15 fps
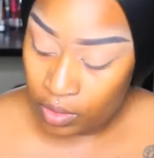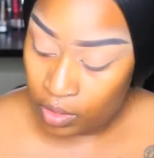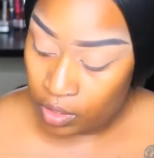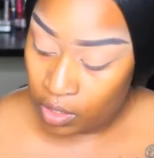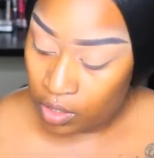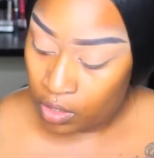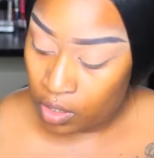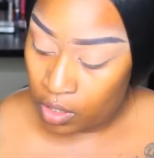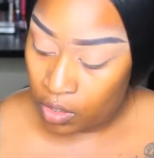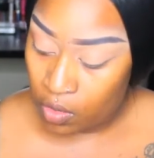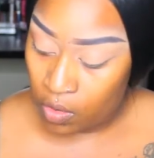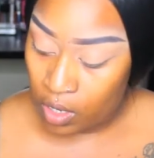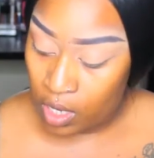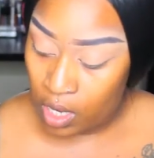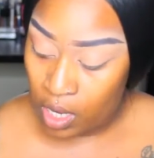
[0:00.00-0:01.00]
just gonna
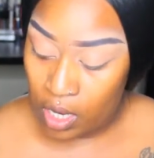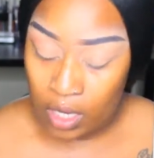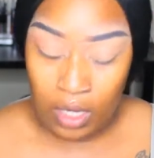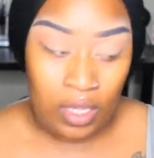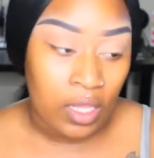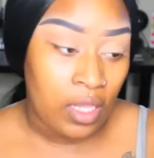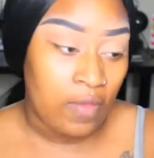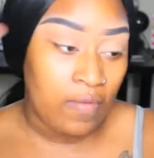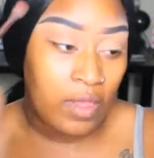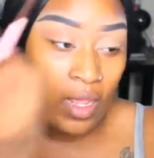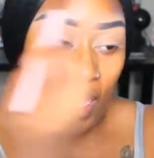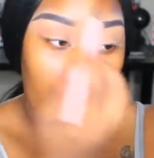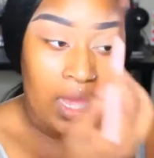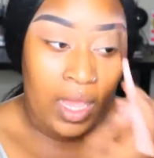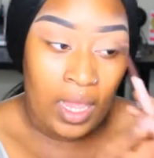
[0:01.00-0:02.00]
go ahead and give it
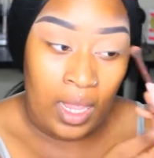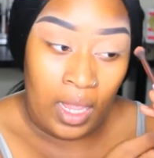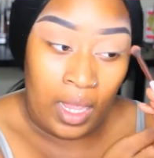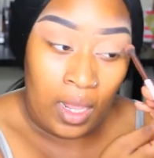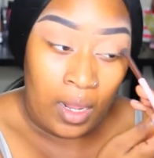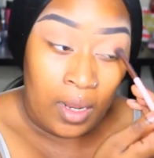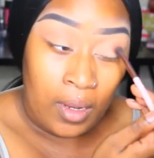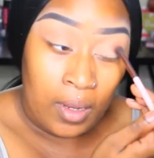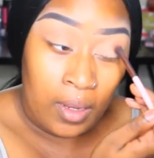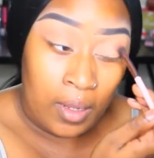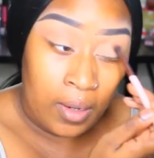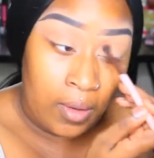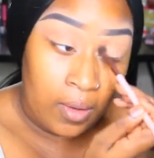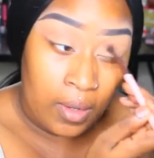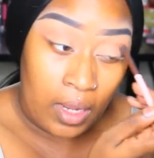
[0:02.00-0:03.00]
a
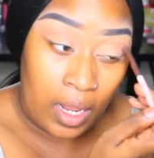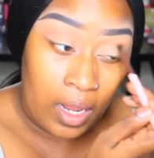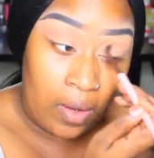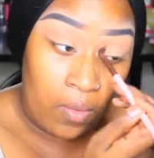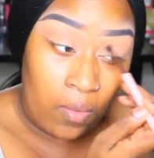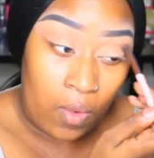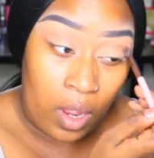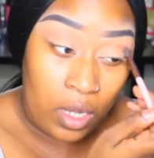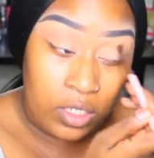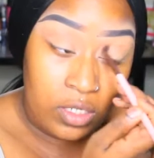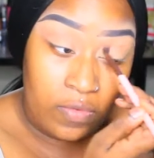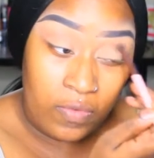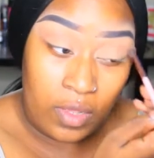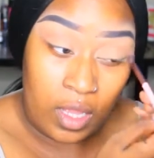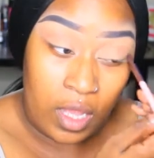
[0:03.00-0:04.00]
little light wash
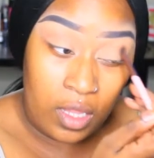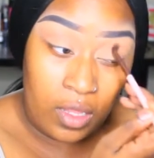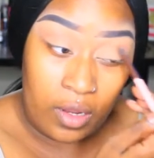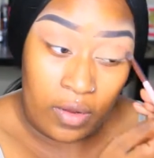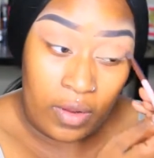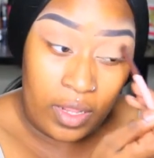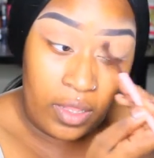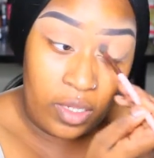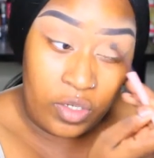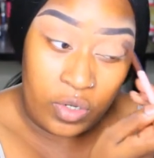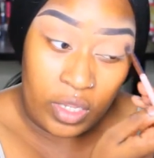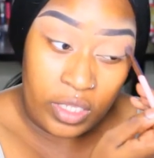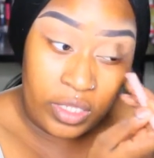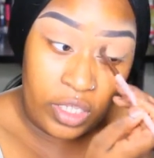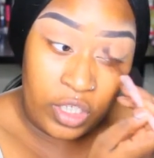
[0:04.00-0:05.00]
of color in the
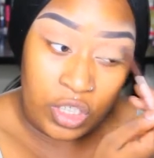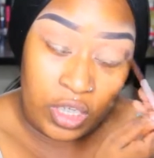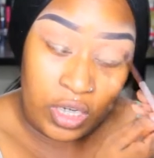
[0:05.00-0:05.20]
transition.